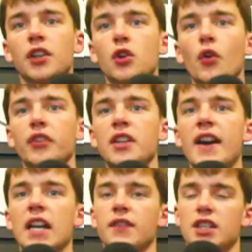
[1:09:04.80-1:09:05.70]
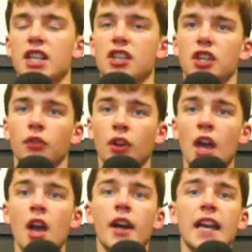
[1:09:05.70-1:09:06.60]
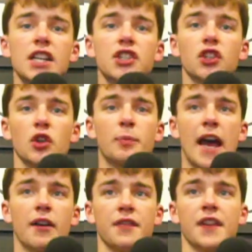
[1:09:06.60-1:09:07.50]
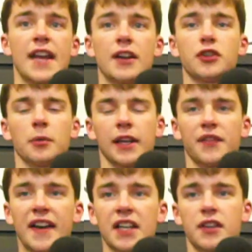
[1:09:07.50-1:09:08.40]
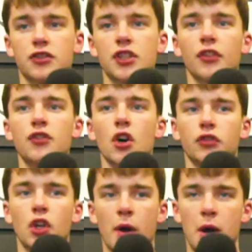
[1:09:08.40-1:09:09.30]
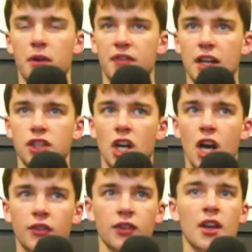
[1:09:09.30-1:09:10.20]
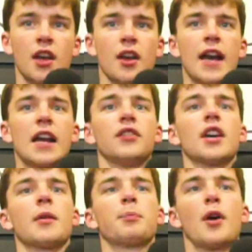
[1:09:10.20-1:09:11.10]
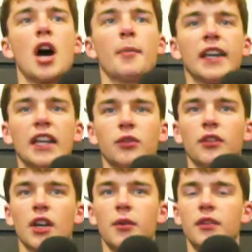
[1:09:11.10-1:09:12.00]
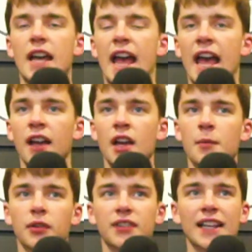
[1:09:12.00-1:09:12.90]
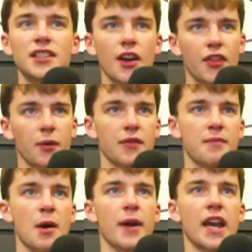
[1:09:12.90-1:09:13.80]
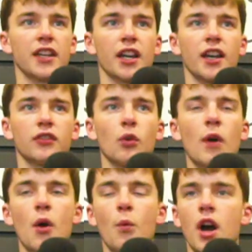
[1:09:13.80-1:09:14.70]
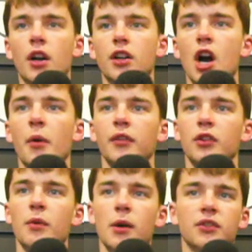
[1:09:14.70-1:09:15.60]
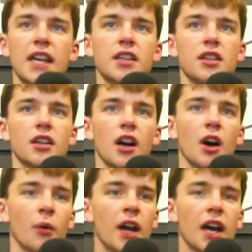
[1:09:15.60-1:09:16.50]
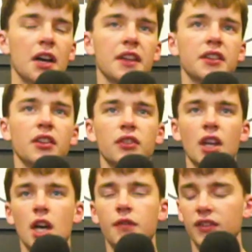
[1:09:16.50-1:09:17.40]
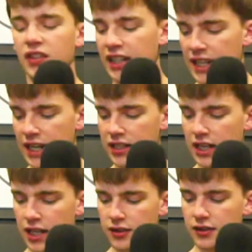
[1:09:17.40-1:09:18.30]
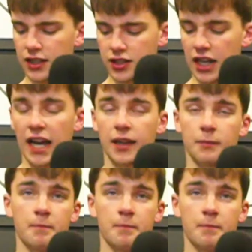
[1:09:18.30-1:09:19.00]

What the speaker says: cause Livakovic issues. He should do better in the net. Dominic Livakovic does not do well with that chance. Ends up palming it into his own net. But take nothing away from Albania. It's a well-worked goal. It's a well-taken goal. And they deserve to lead in this game.